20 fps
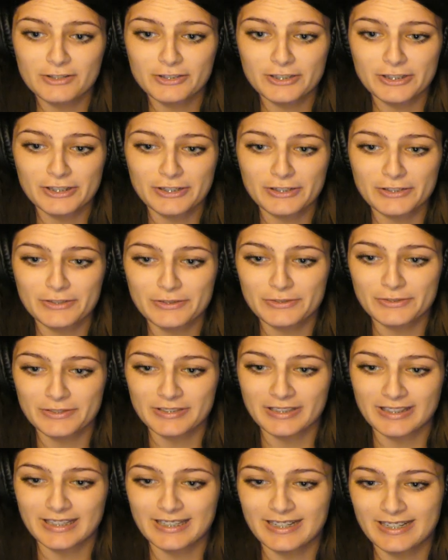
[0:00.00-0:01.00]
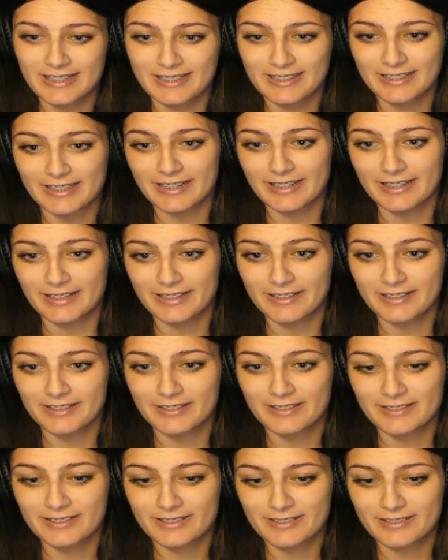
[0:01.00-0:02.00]
she knows that they didn't get...
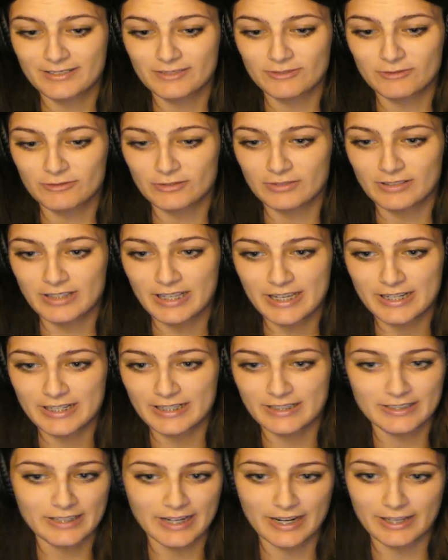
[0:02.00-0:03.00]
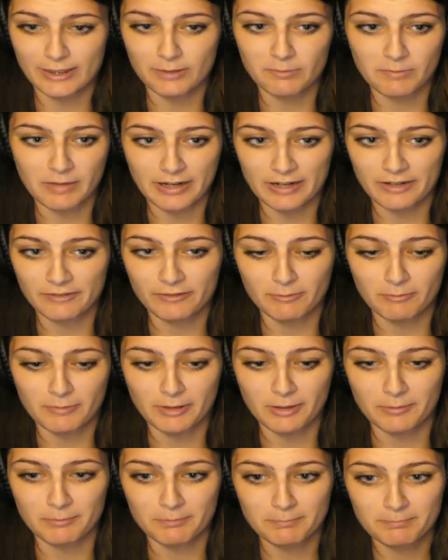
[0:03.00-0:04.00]
He didn't take the money from
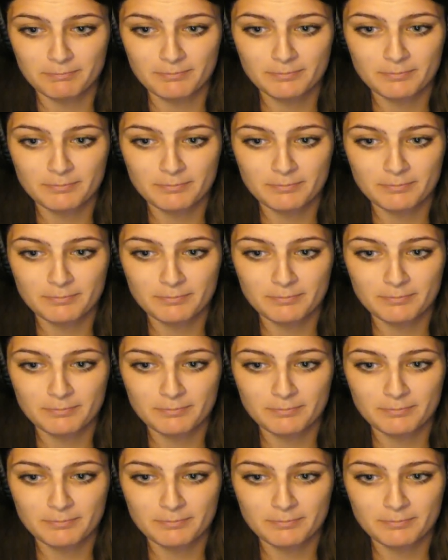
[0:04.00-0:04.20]
them.